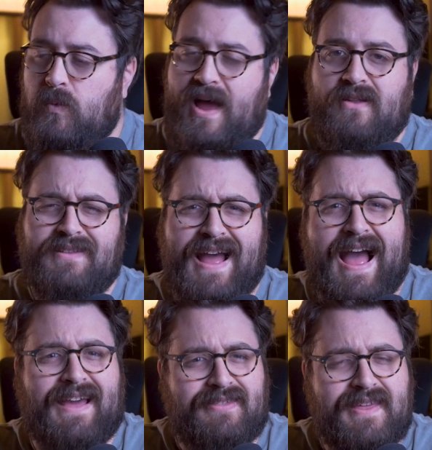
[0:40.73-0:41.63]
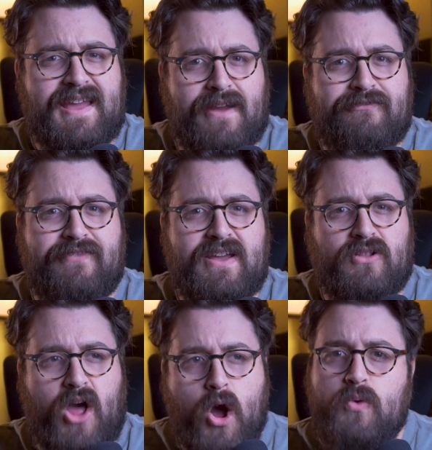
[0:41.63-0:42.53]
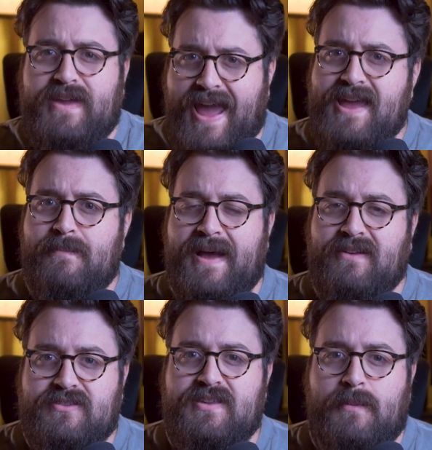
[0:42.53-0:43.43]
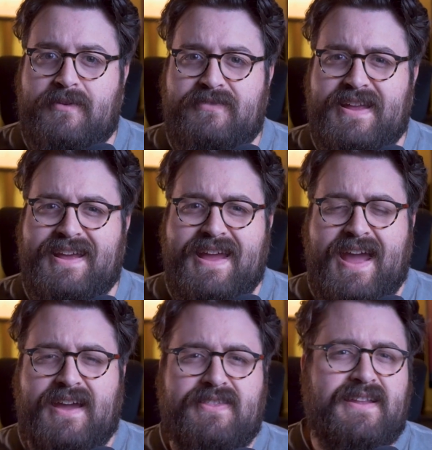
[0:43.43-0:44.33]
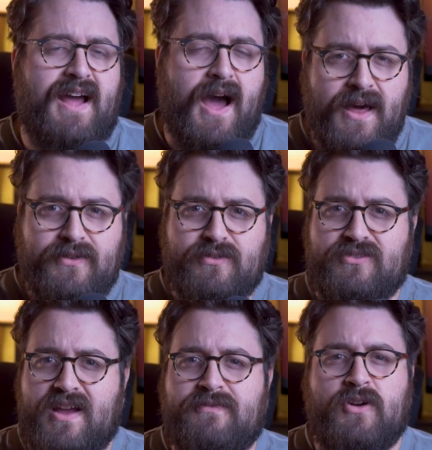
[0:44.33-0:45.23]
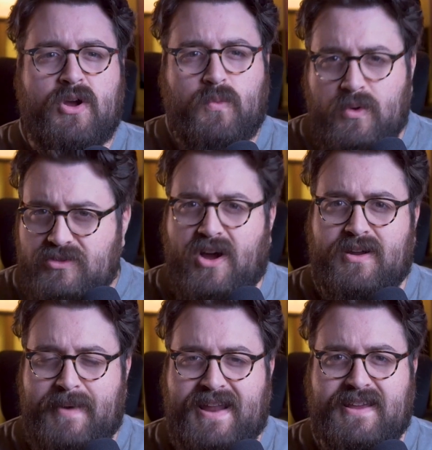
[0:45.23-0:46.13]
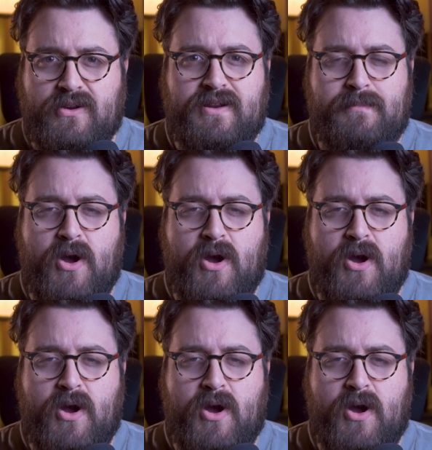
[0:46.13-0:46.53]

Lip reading: Well, I think I feel okay about some of it, and then other stuff we'll talk about here in a